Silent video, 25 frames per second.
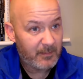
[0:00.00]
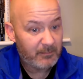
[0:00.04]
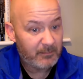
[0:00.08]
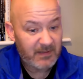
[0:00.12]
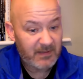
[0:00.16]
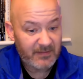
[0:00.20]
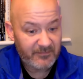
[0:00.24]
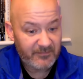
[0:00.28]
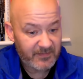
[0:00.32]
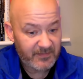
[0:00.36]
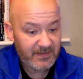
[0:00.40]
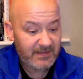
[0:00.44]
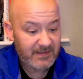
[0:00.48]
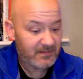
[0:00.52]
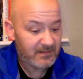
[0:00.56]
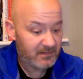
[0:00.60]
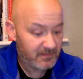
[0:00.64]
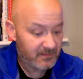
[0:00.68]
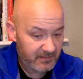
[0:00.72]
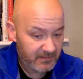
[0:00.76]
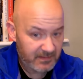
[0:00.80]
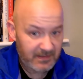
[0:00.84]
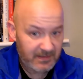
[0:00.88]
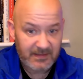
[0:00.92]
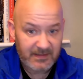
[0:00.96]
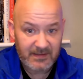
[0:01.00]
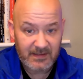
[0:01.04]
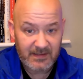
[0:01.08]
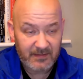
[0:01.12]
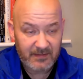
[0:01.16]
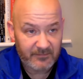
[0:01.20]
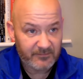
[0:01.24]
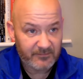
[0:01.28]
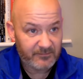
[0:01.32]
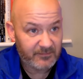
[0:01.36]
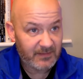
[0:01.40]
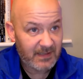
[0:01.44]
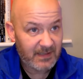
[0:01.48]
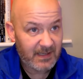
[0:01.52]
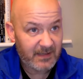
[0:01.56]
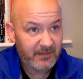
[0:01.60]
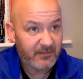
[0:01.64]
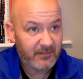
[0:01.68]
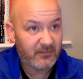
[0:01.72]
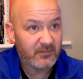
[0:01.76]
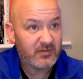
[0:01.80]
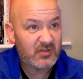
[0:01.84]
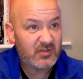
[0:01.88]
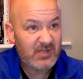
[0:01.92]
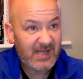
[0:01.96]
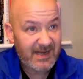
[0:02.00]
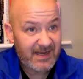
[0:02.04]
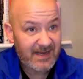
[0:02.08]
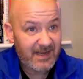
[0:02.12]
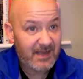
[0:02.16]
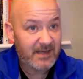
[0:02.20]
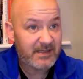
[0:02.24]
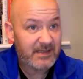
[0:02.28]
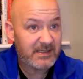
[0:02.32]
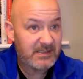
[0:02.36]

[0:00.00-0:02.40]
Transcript: Playing for England in their flat. You've got Gerrard,